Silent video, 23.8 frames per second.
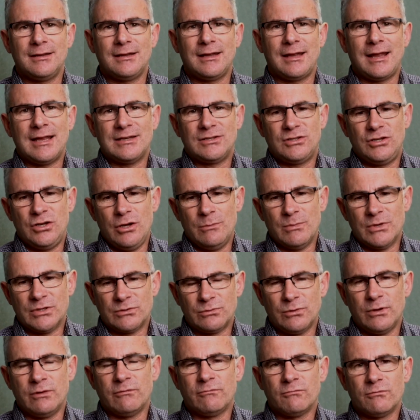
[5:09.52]
as humans,
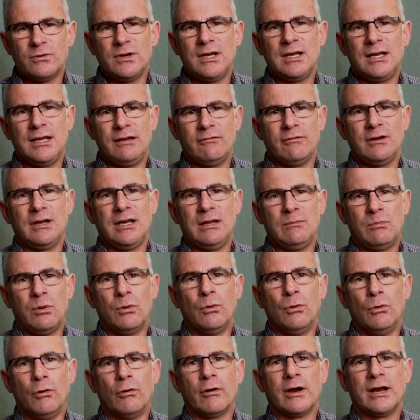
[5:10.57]
we're really, really
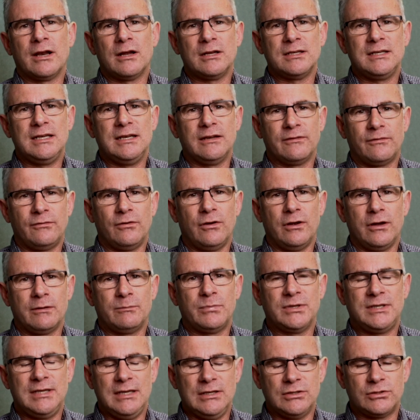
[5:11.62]
poor at identifying
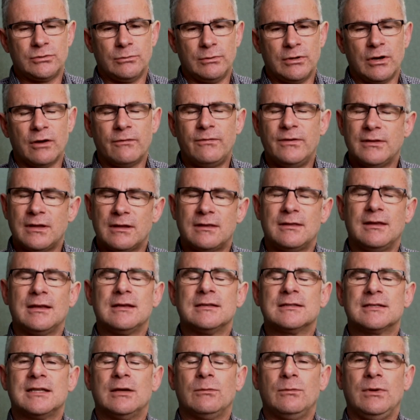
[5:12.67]
potential, and often the
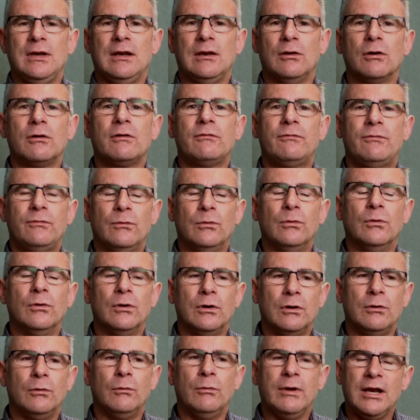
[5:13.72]
things that we look
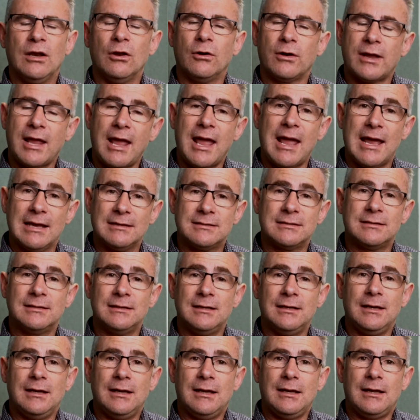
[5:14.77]
for or we look at
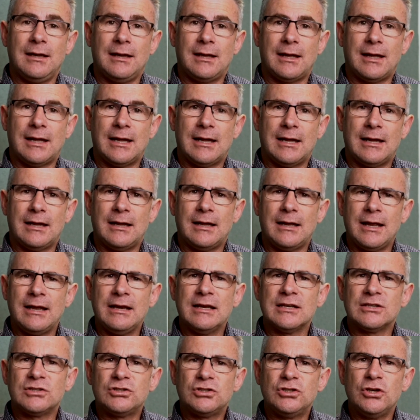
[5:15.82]

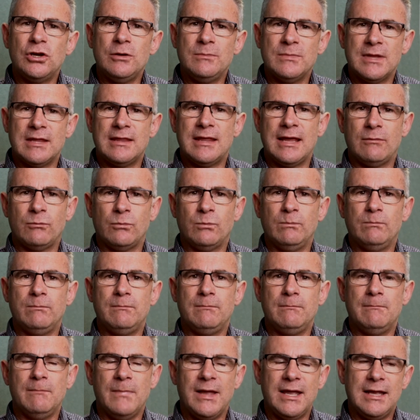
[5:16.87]
and assume that that
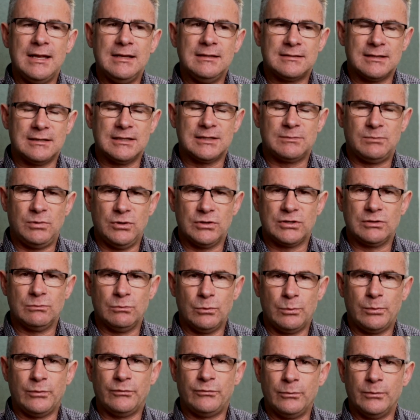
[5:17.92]
means that this person
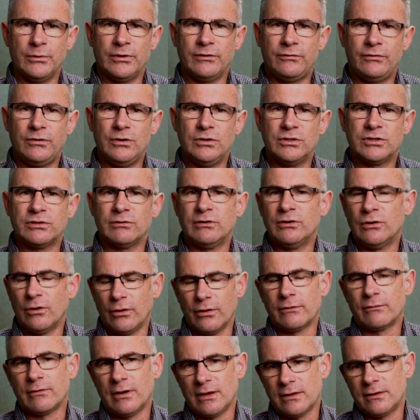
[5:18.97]
will perform in the future are not
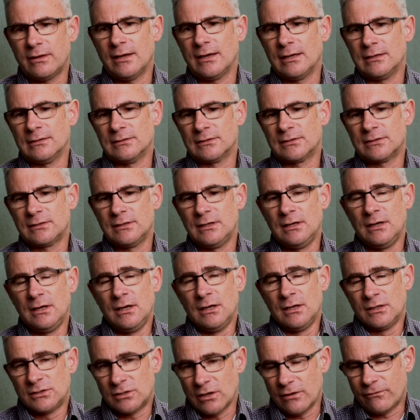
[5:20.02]
the right things.
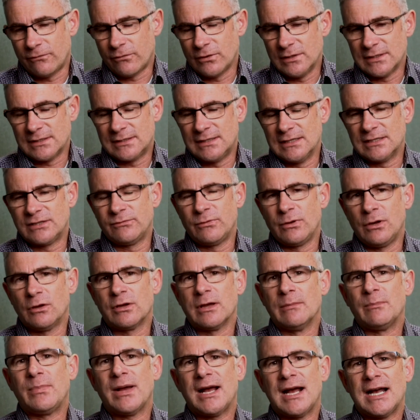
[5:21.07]
So for instance, if we look
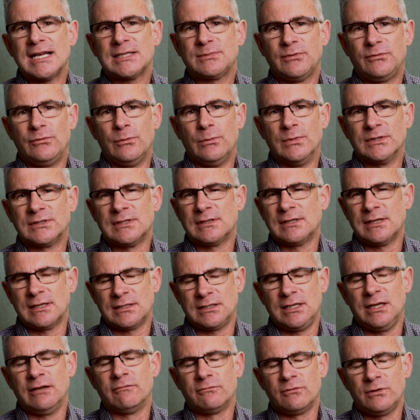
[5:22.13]
at past performance, it's
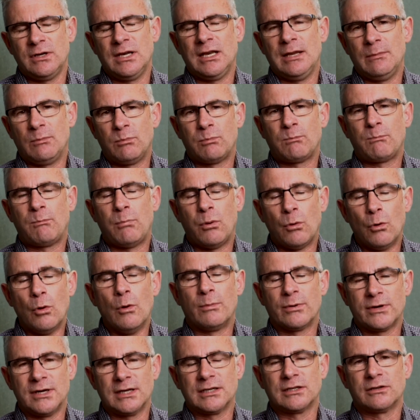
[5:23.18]
actually a really poor
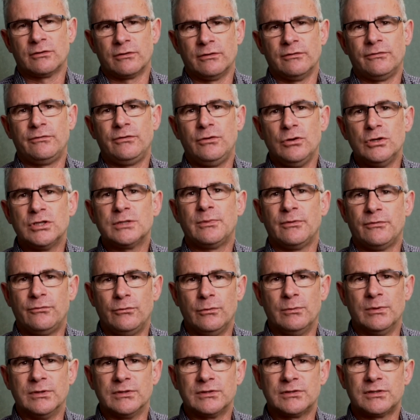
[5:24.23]
predictor of future
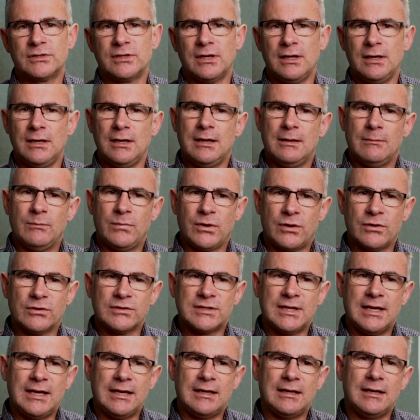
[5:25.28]
performance, because
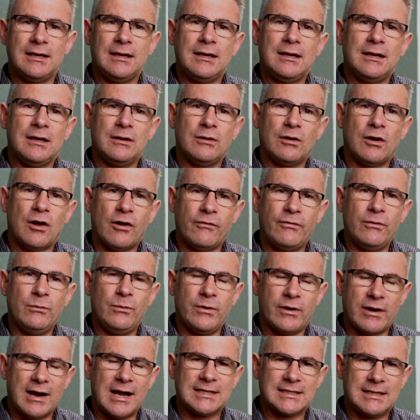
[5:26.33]
that often
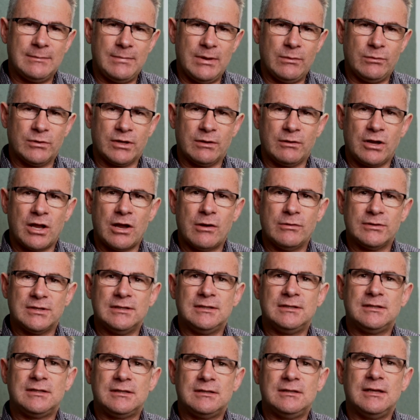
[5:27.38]
we're asking people to go
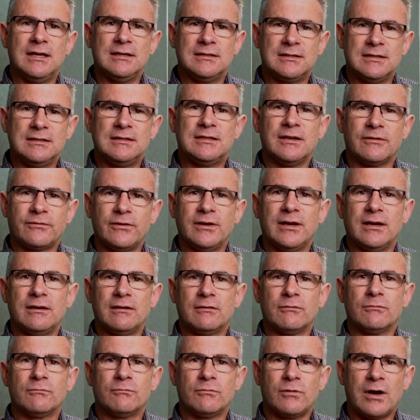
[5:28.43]
into different
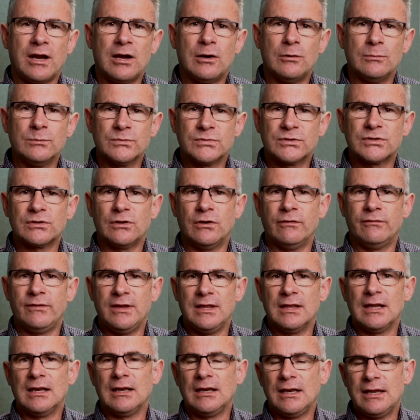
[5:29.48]
realms of
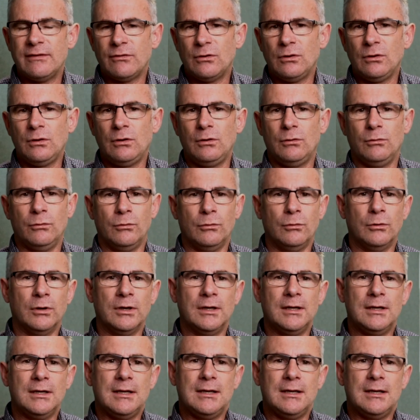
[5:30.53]
either level or